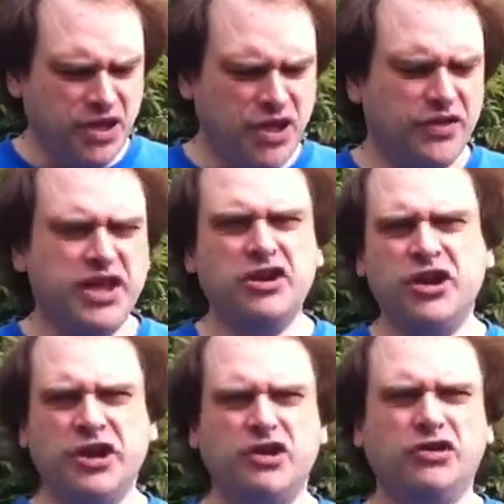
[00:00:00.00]
the
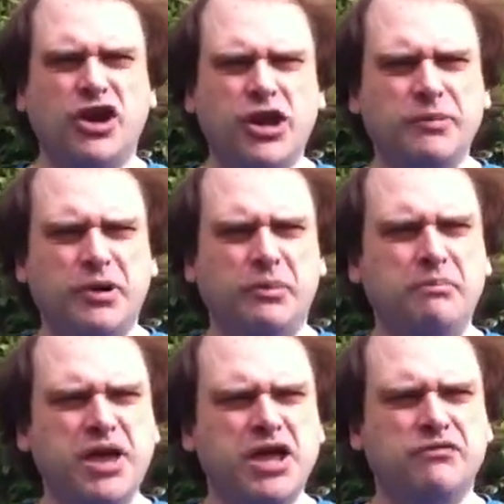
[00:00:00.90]
internet, talking about
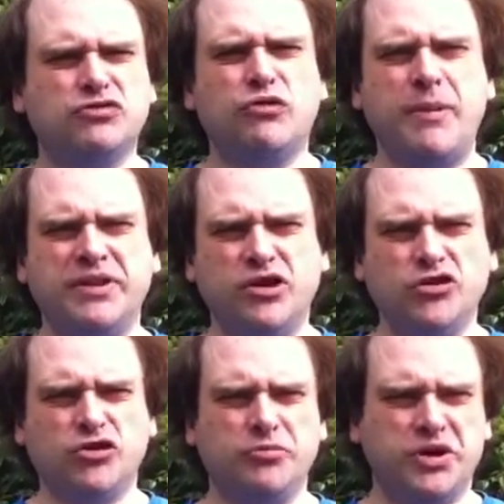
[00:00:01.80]
making of ceramic
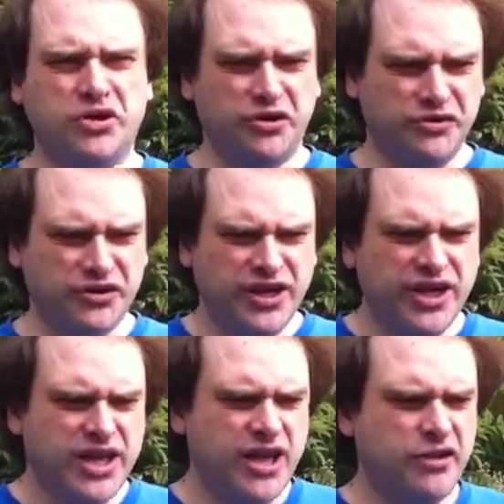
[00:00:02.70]
telescope mirrors.
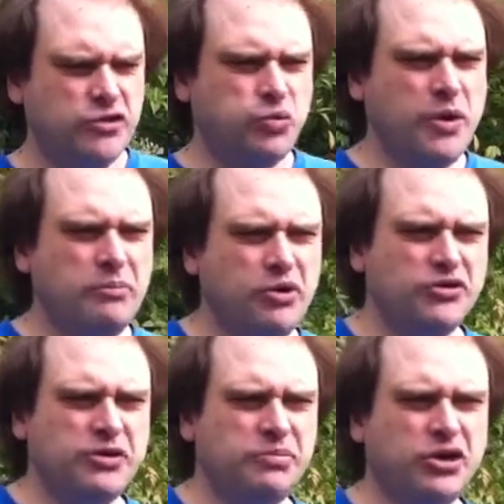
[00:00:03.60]
And there's one
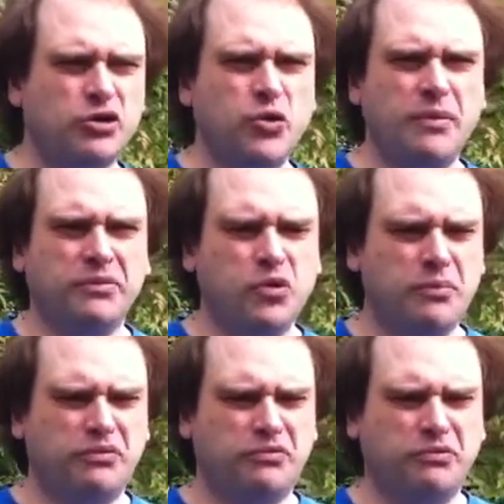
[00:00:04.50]
person in particular who
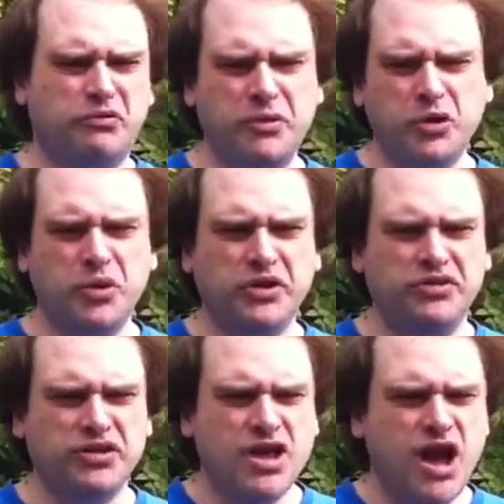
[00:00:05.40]
I'm familiar with.
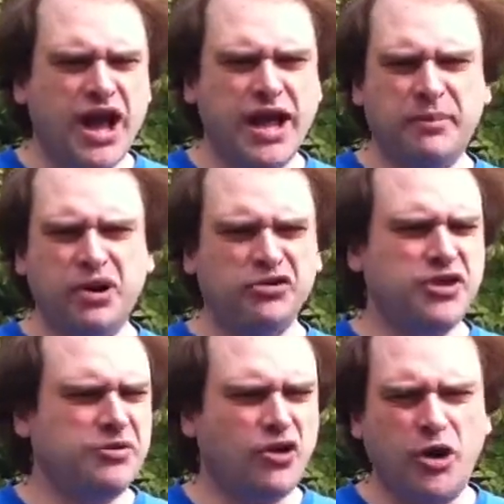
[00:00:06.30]
I can't pronounce
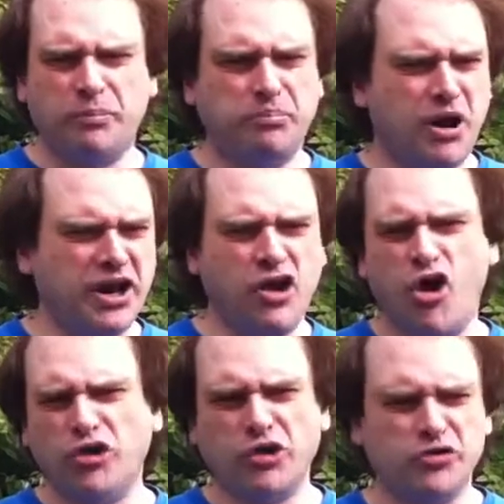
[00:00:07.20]
his name. Is Art
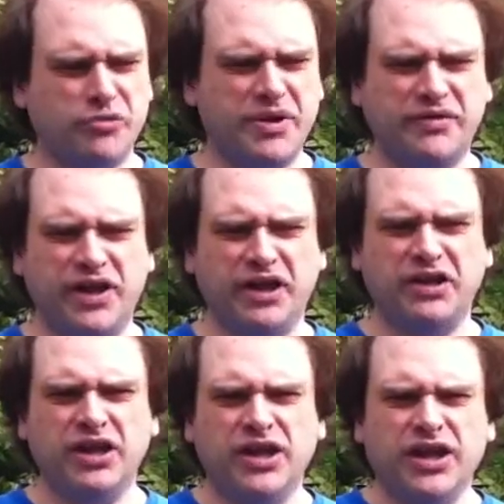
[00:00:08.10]
Bonicali or something like that.